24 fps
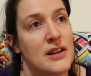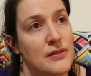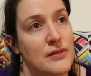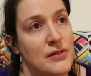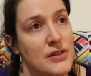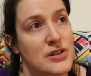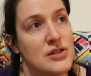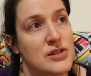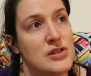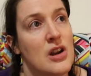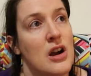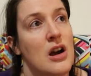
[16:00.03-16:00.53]
of
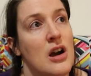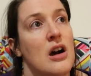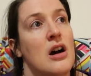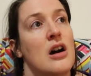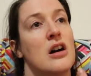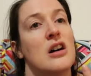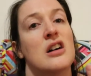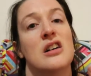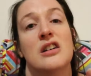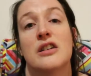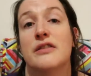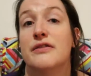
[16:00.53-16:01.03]
the
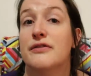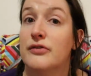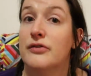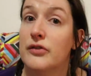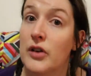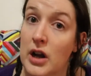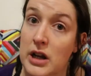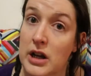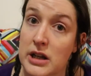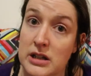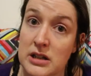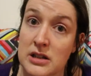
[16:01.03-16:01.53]
dark,
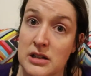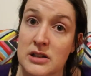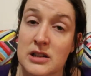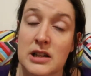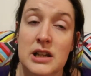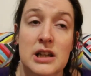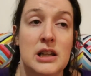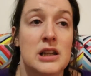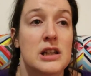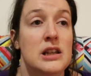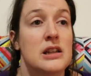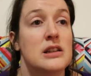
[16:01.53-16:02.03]
frightened
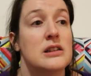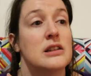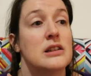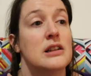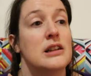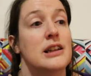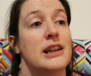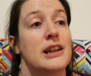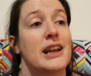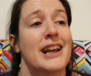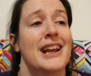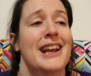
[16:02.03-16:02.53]

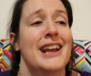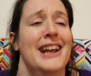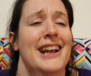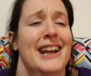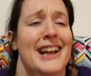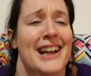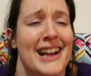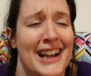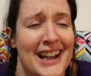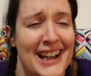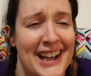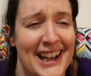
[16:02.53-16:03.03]
easily.
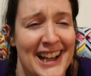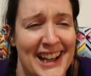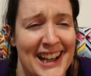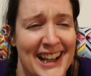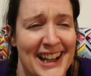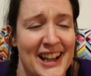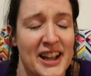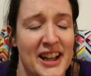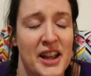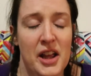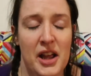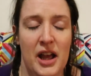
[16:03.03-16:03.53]

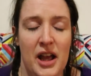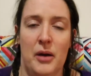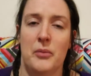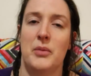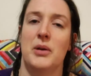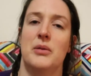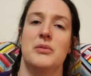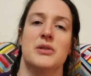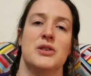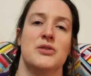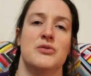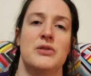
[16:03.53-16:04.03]
And
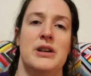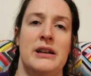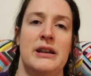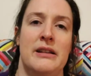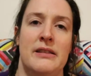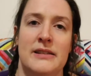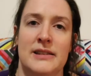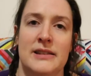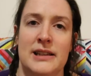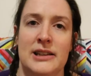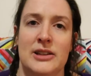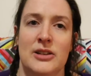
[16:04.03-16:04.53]
we were just
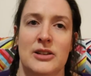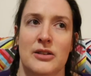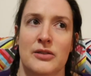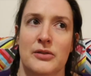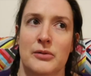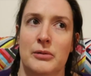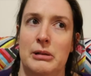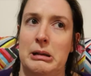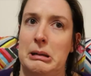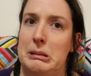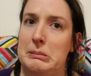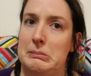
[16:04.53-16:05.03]
reading these things off
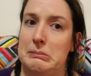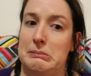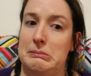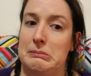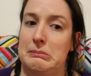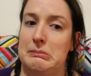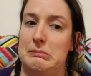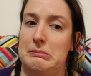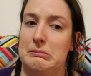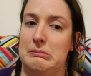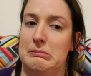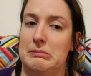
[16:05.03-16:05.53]
and
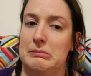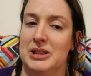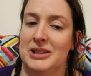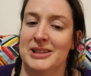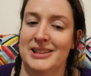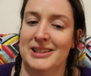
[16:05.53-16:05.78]
we're